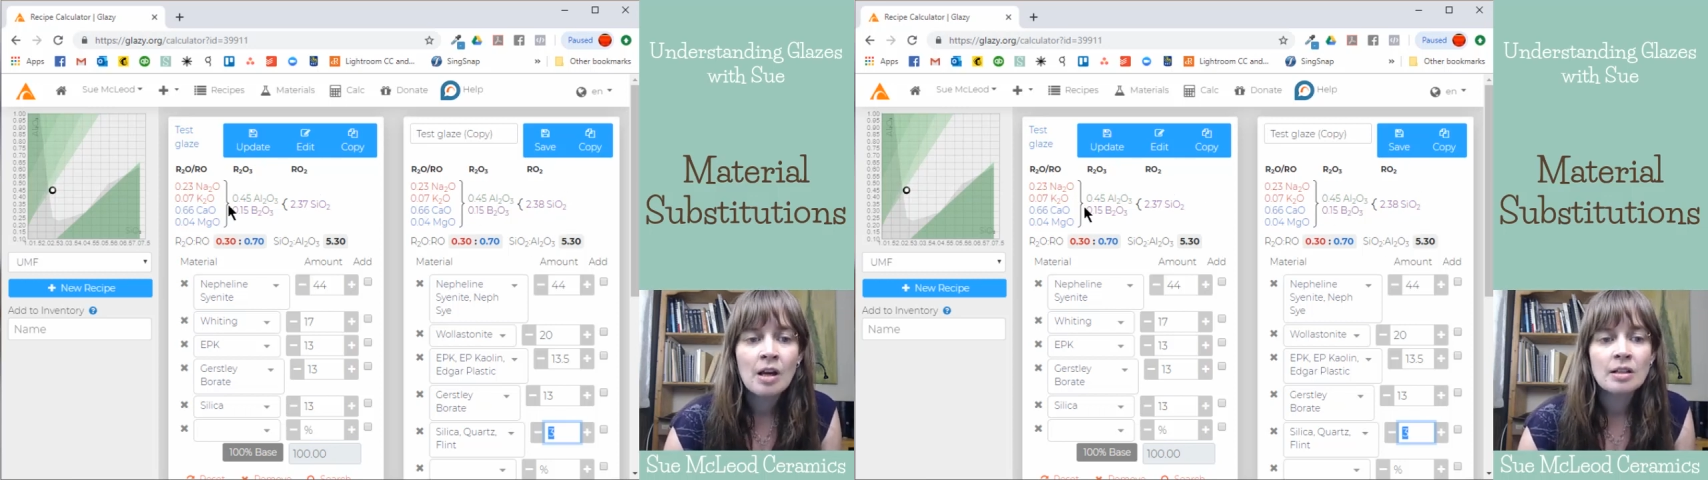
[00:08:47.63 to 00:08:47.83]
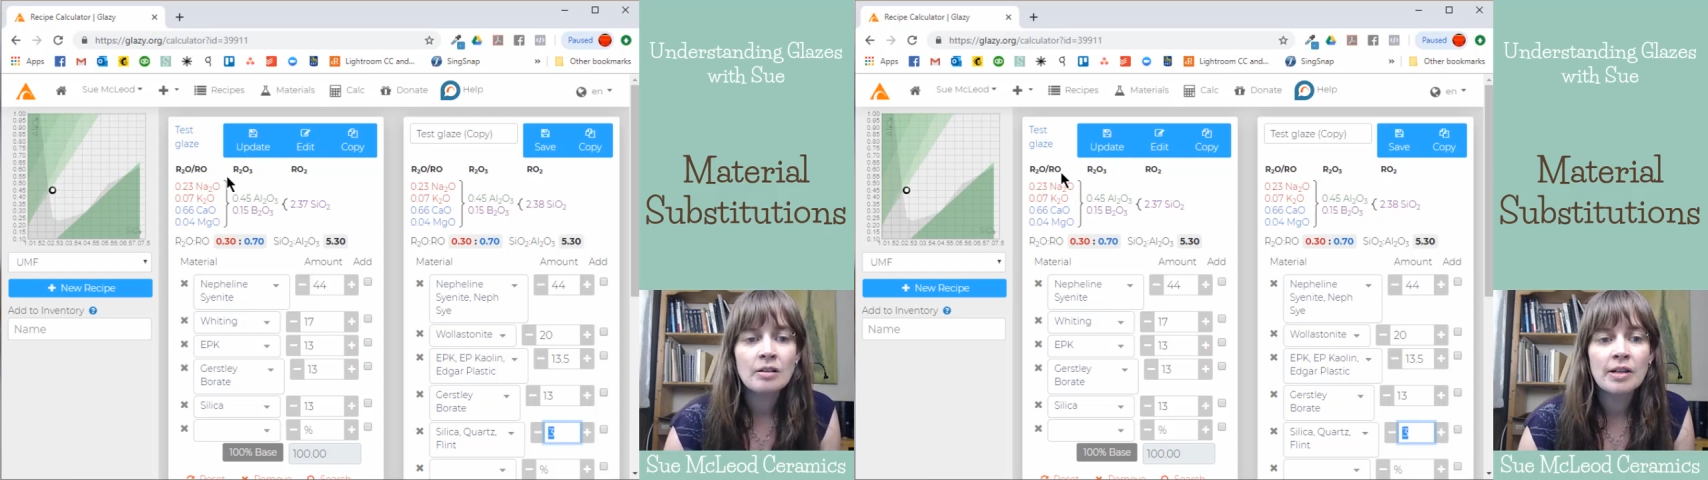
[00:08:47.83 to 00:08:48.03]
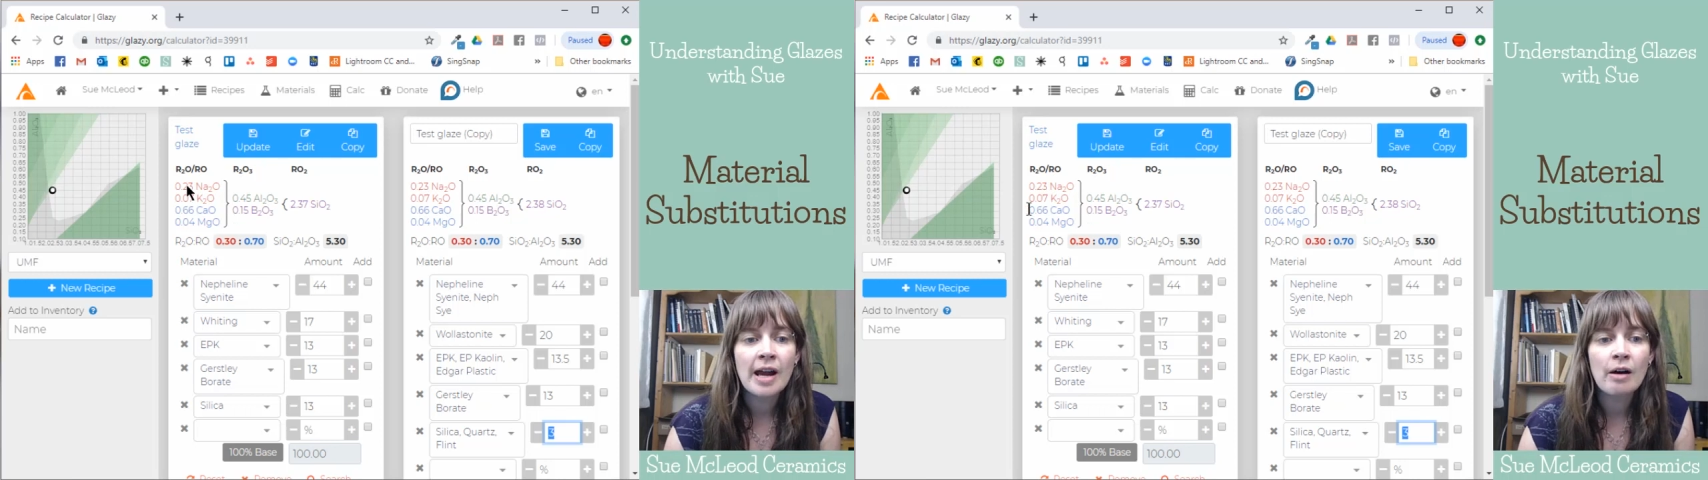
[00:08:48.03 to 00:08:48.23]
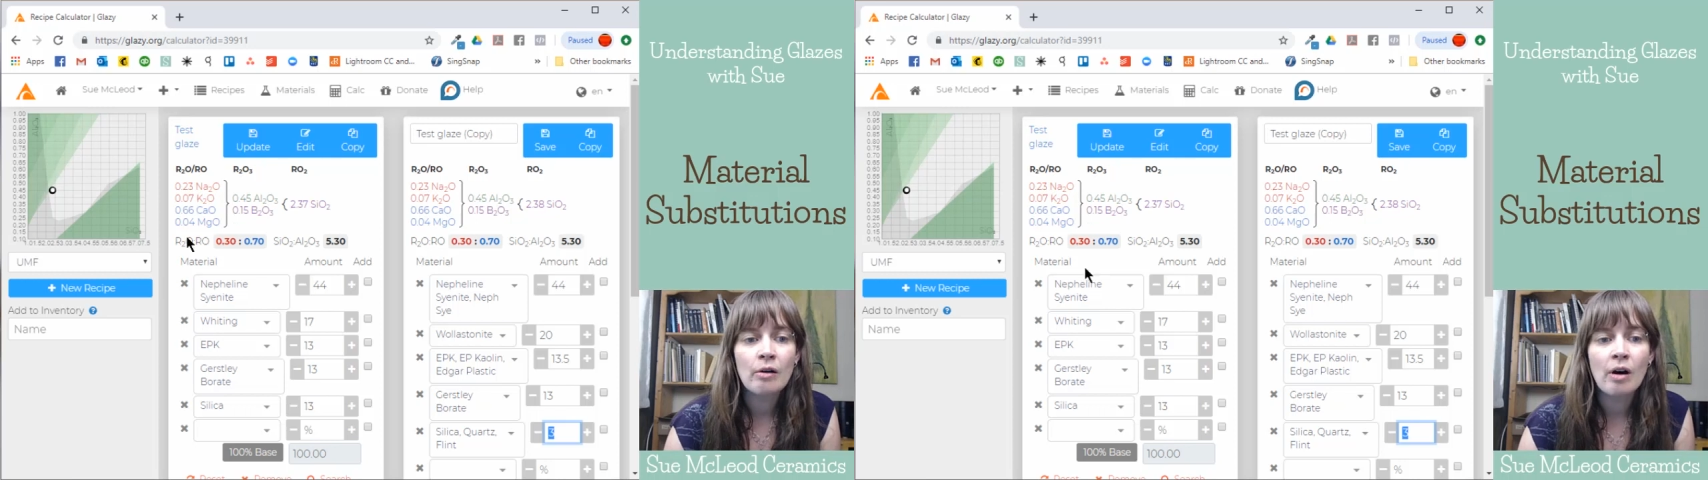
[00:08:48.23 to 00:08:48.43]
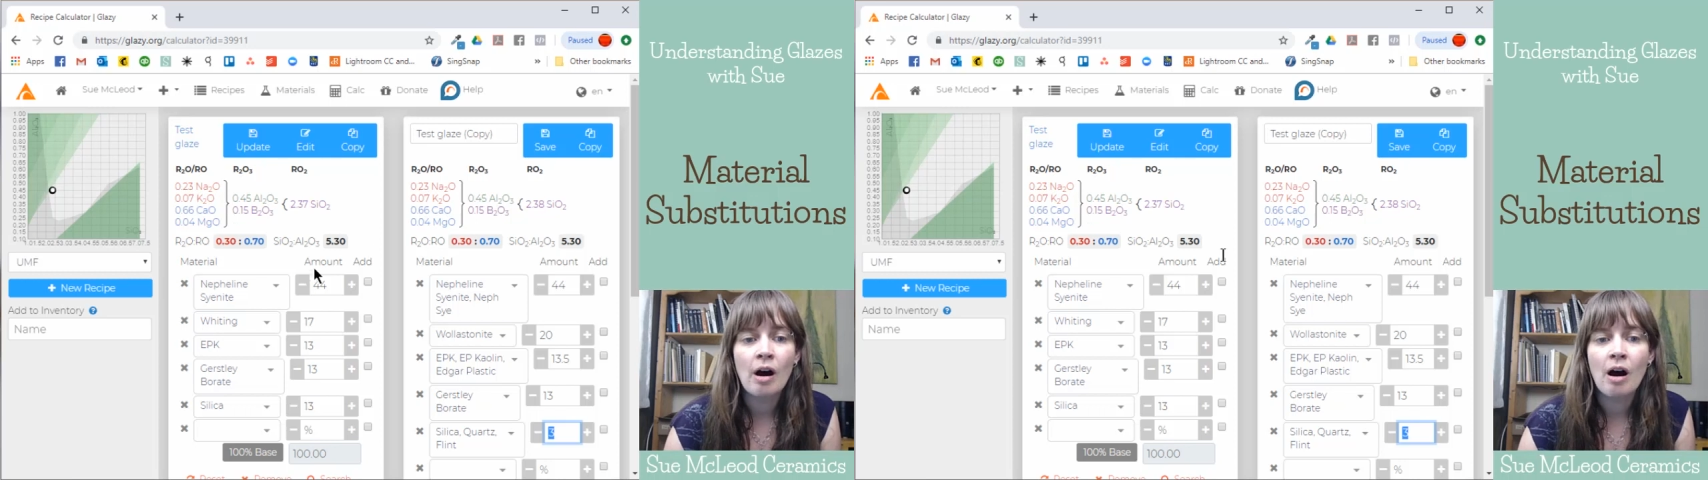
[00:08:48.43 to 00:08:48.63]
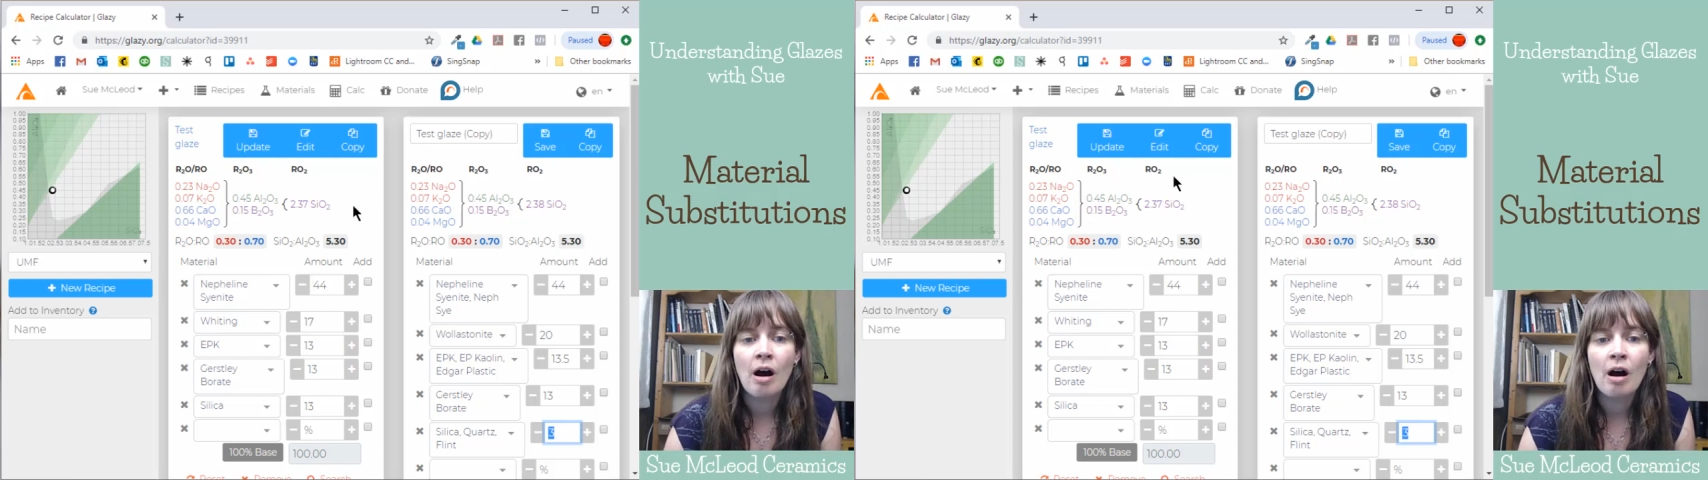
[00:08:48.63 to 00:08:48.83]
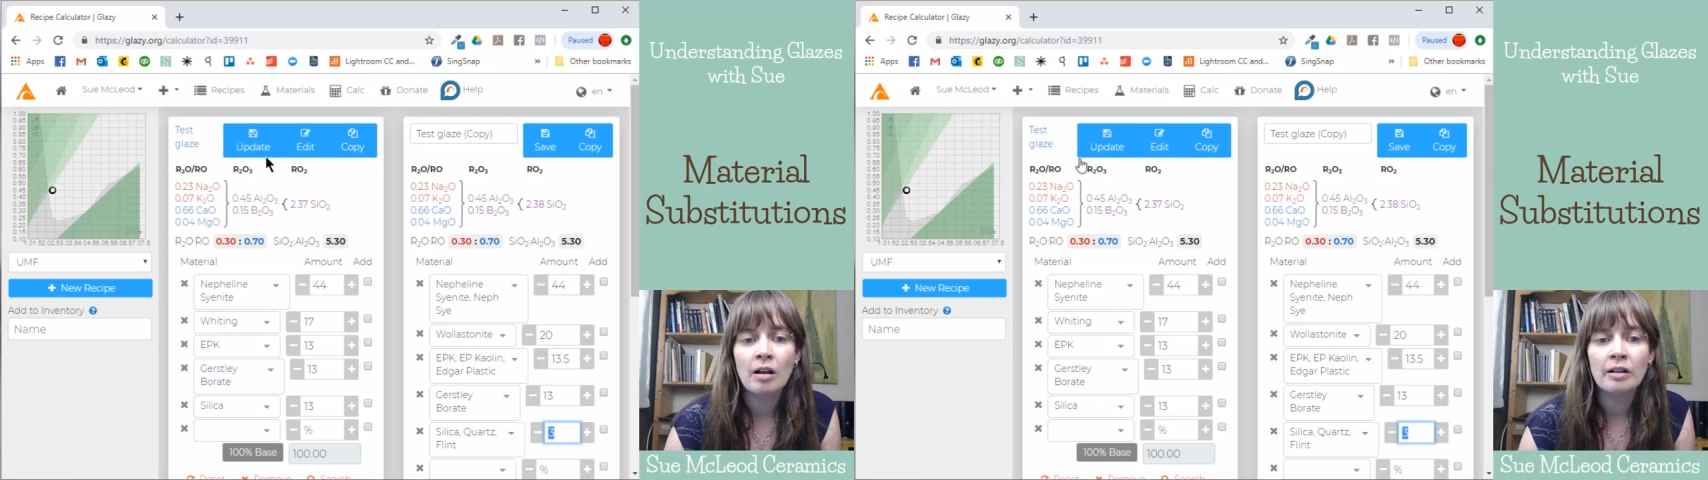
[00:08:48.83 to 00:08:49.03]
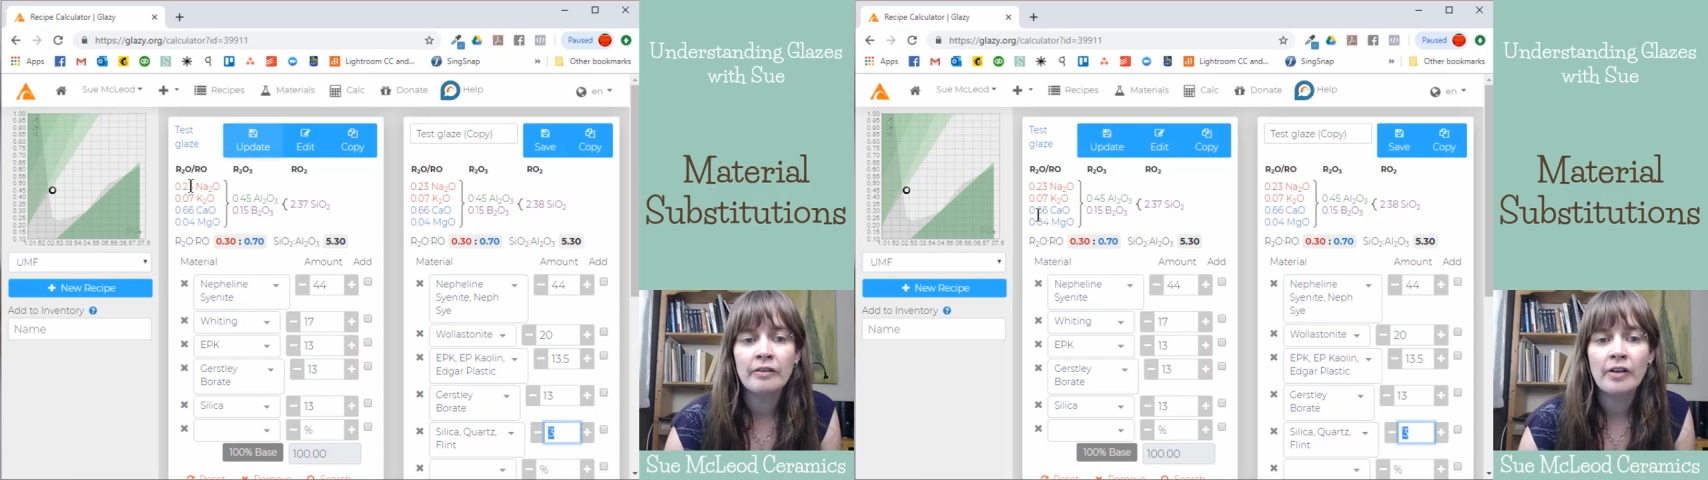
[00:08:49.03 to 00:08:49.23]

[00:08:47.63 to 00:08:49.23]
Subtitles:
So now all of